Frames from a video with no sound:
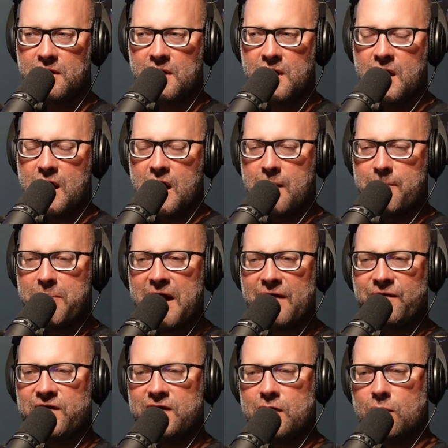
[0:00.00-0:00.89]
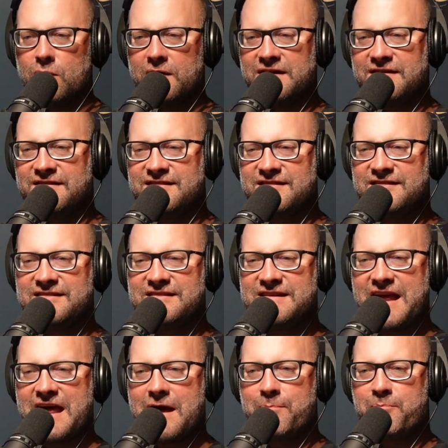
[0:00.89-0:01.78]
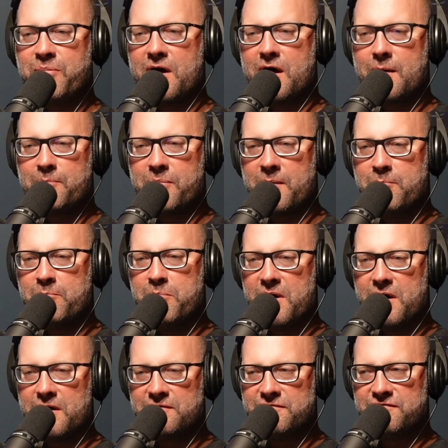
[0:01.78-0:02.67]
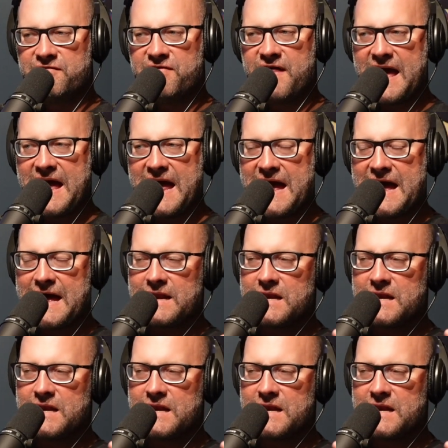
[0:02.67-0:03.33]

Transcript: About the only step up above that